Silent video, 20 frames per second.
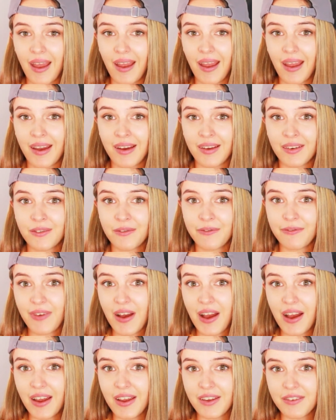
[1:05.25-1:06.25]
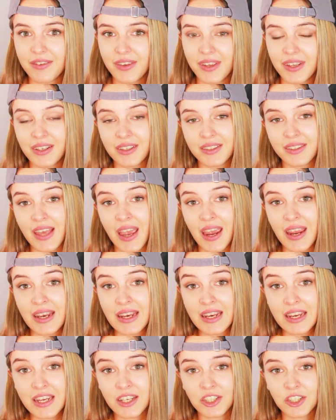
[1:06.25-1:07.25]
And 5, it is a
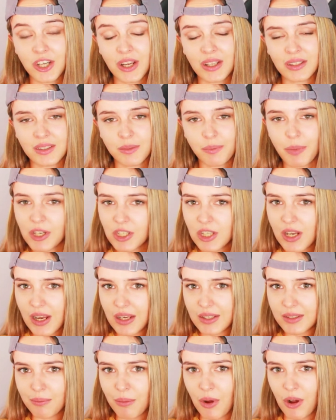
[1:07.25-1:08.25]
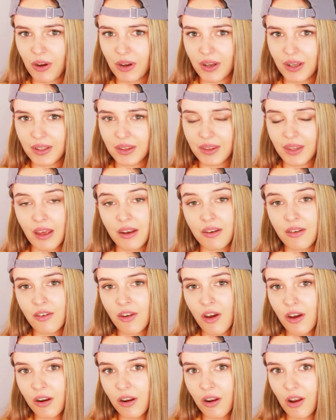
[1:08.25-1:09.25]
niche and specialized market that
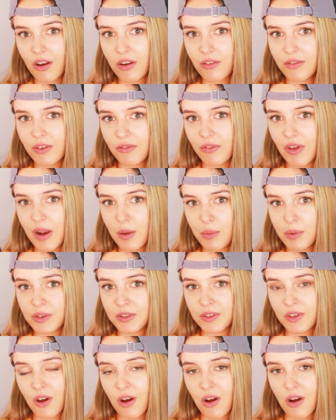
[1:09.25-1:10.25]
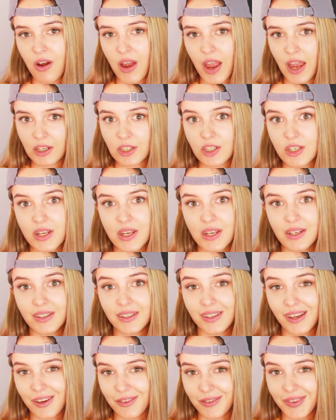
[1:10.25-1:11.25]
not a lot of developers are actually
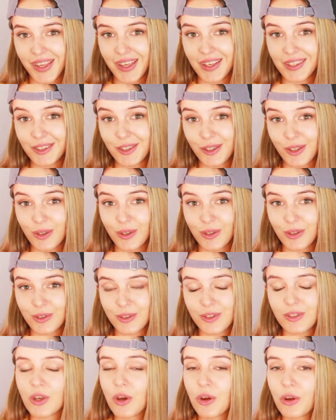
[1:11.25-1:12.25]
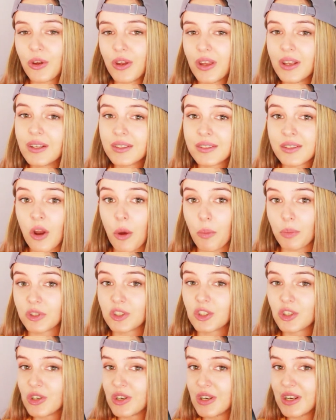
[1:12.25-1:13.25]
delving into. So it is an
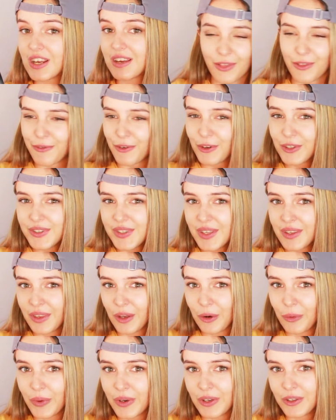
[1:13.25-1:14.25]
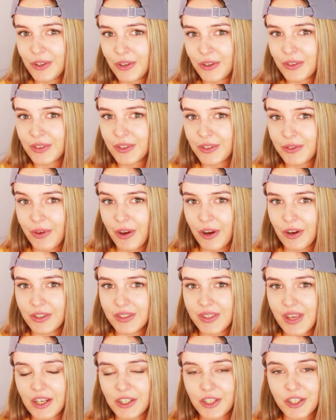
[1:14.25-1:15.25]
opportunity. First thing that I want to do in this video
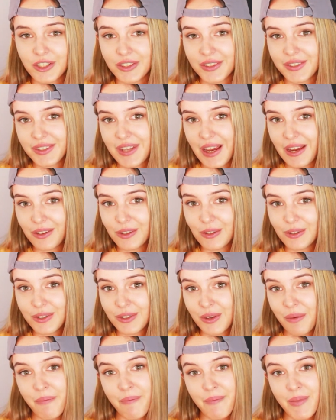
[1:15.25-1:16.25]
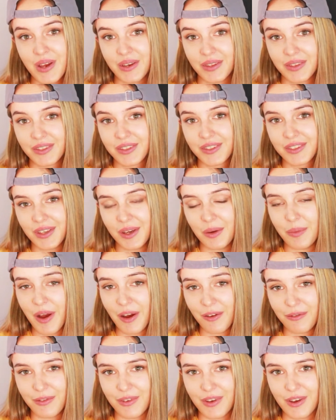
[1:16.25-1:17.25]
is actually just tackle some myths
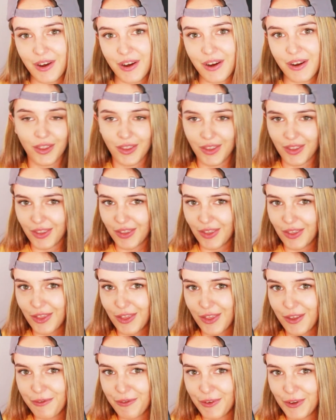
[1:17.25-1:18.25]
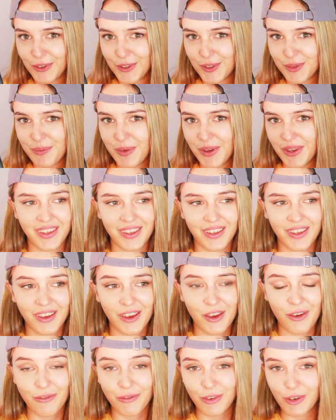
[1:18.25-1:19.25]
about VR. The first myth.
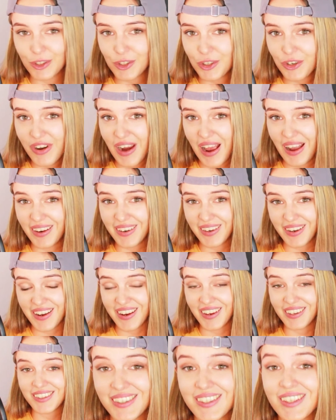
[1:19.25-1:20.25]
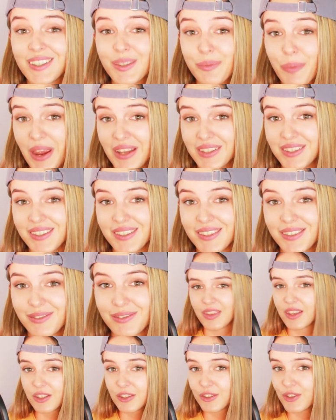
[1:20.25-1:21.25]
Virtual reality is
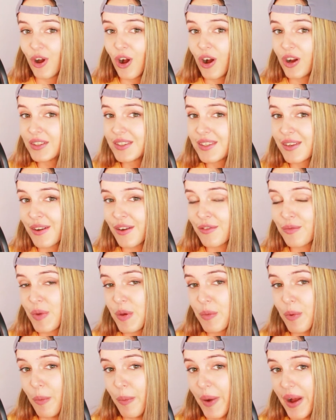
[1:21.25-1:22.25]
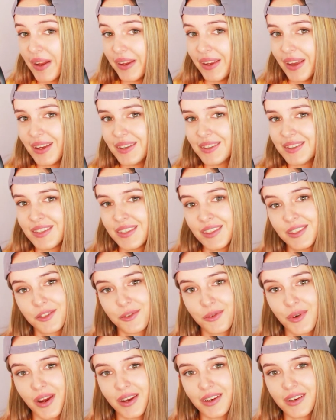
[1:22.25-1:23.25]
expensive. There just aren't enough people buying
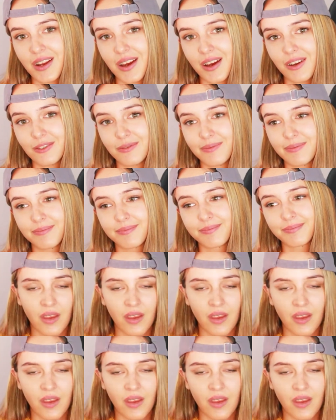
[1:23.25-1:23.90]
headsets right now.